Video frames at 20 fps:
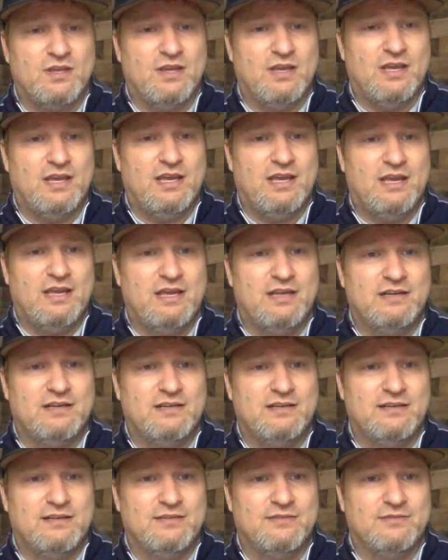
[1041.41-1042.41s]

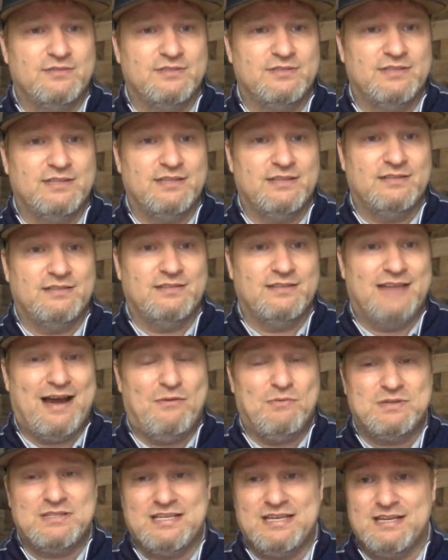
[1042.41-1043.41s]
and
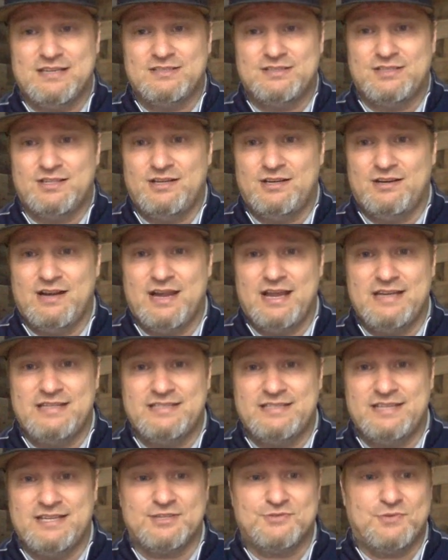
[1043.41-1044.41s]
I would guess their
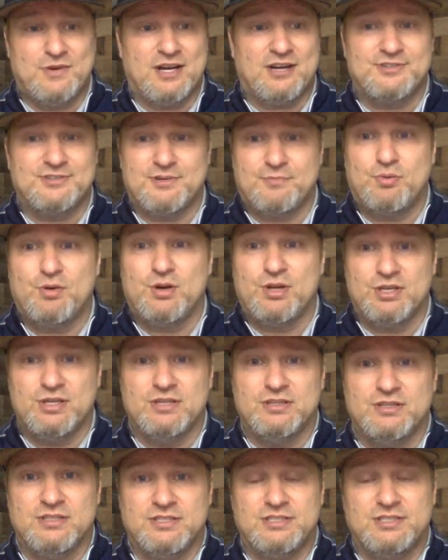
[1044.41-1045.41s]
ATS records are pretty
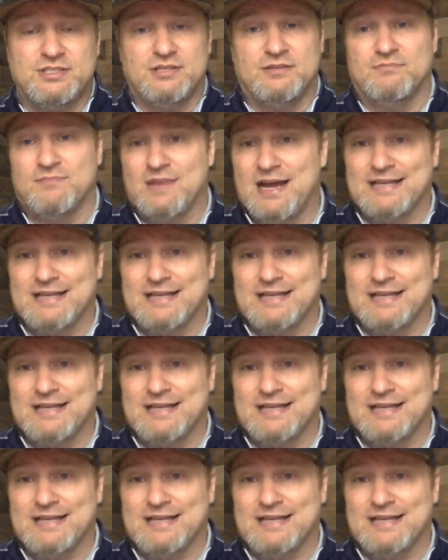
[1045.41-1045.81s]
good this year.